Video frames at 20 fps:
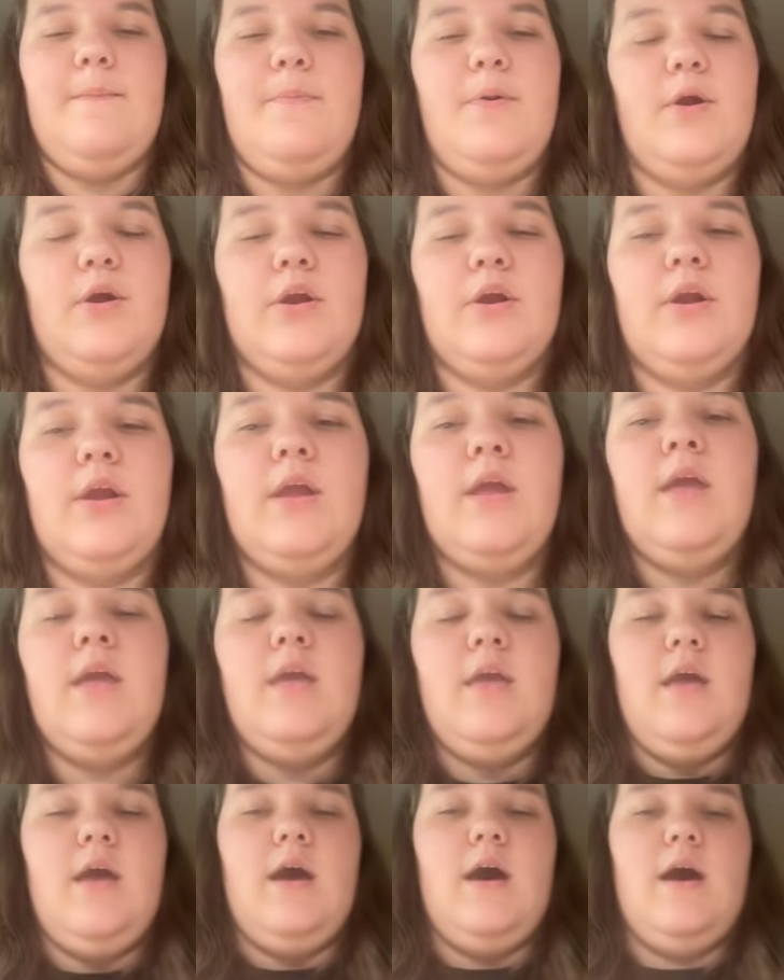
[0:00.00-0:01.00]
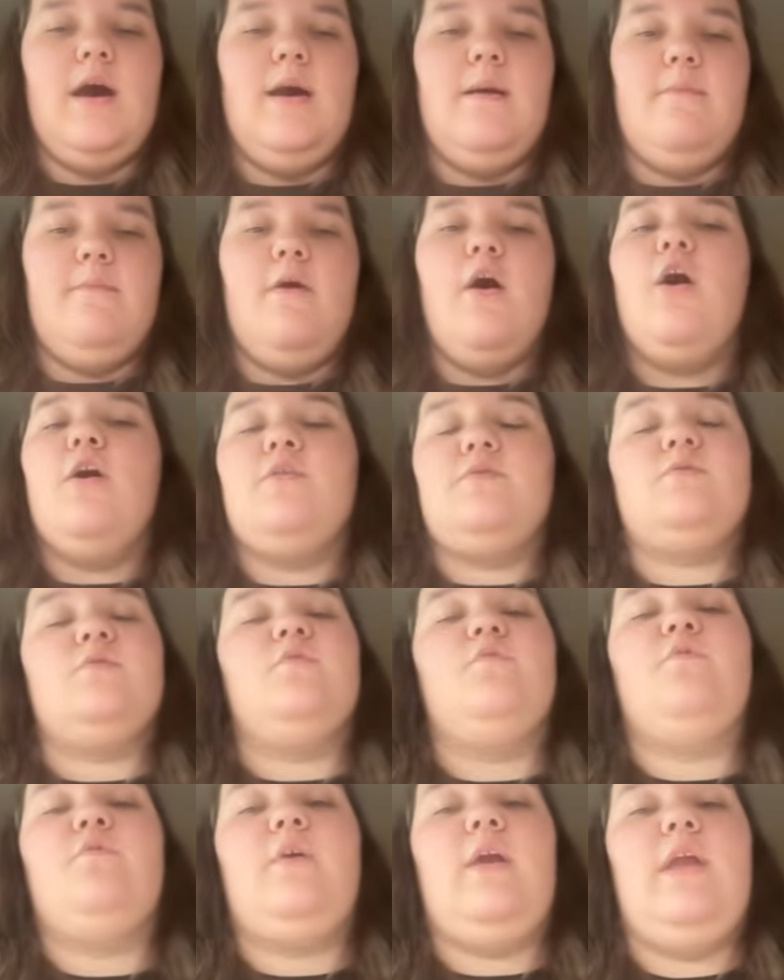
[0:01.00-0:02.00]
park,
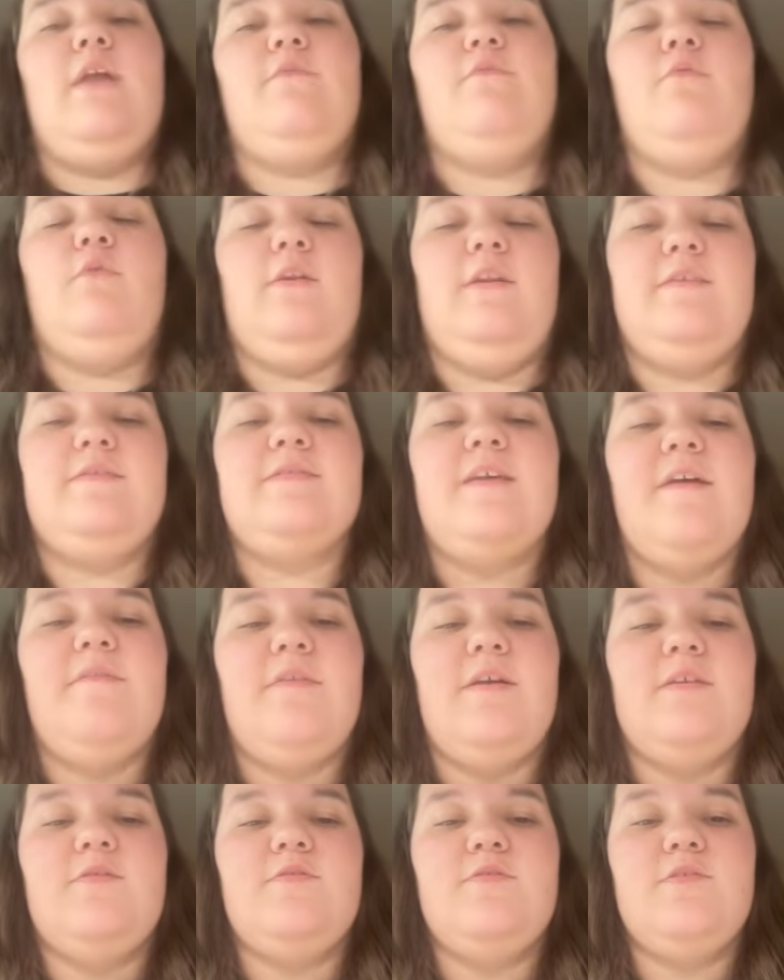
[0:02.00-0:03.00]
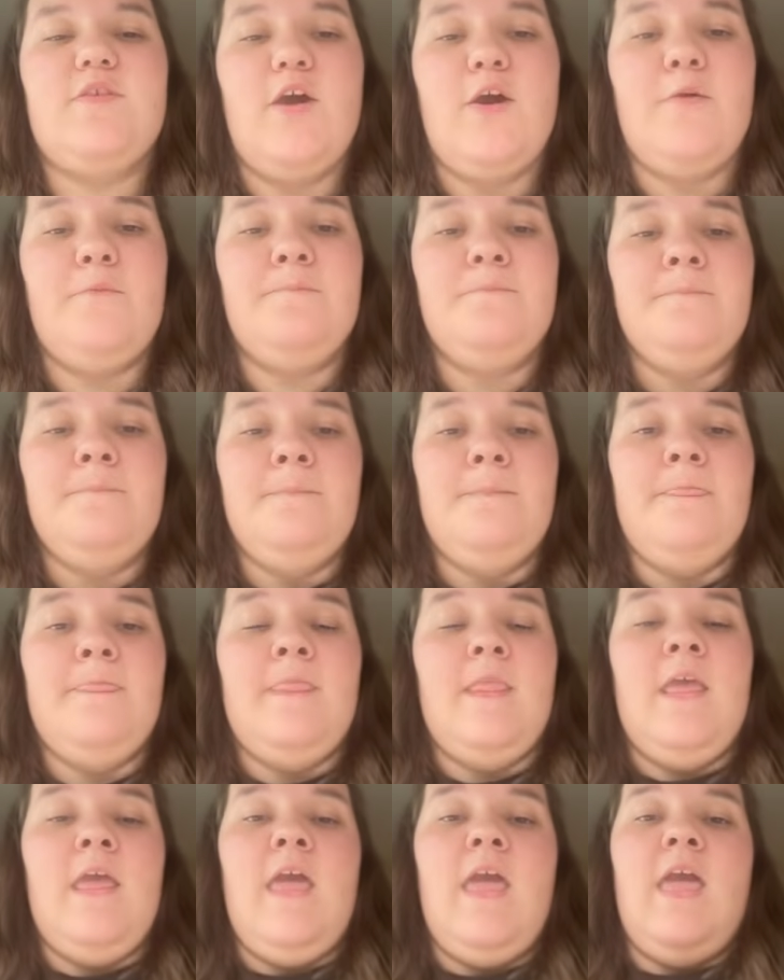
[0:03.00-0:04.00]
also for $8.47. So
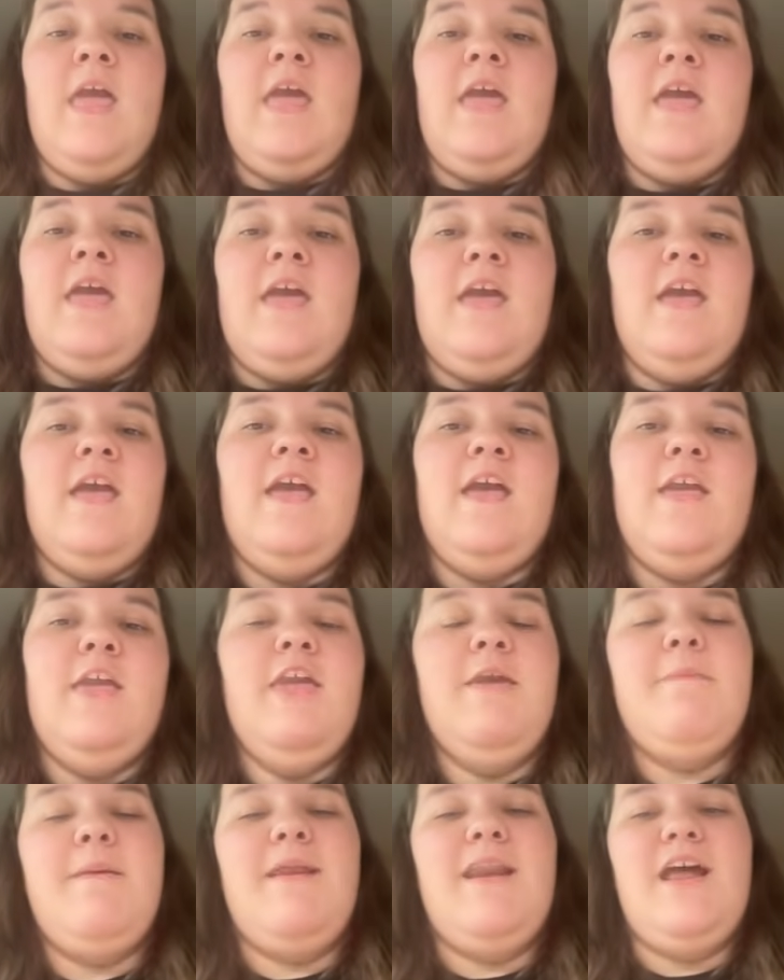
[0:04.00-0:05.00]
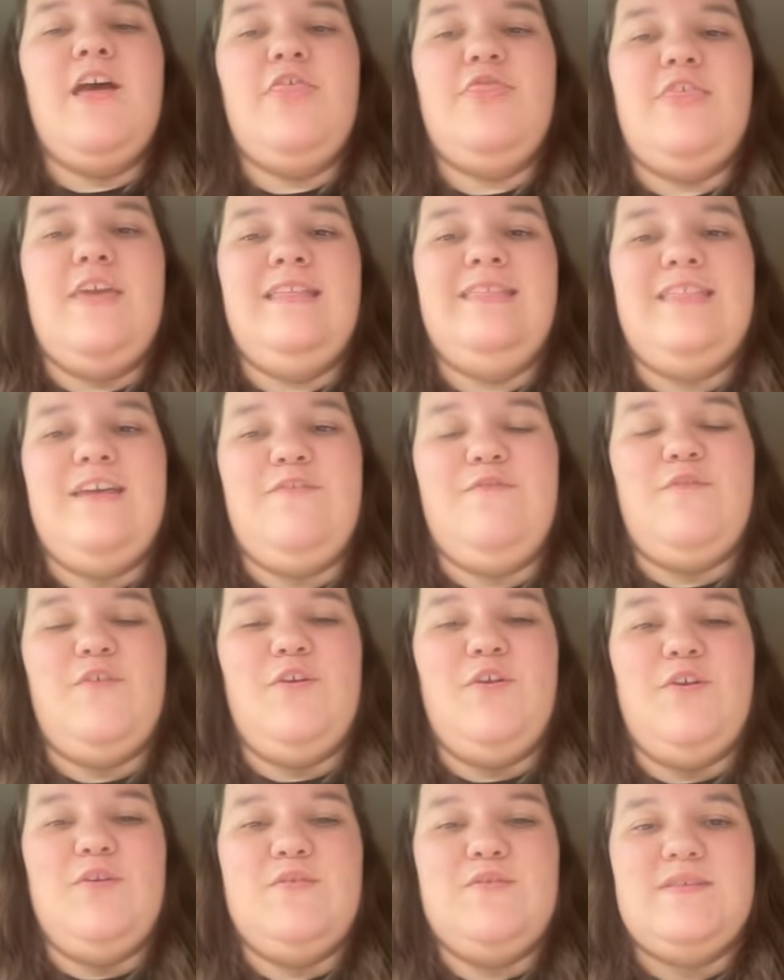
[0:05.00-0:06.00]
you might not think that
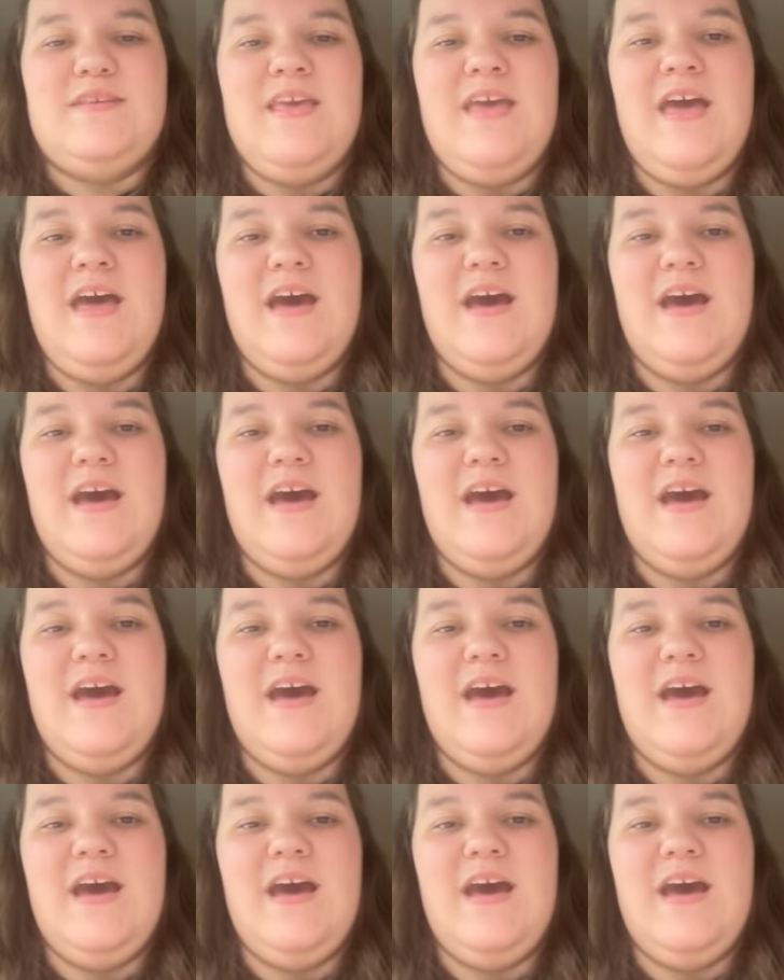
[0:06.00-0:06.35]
photos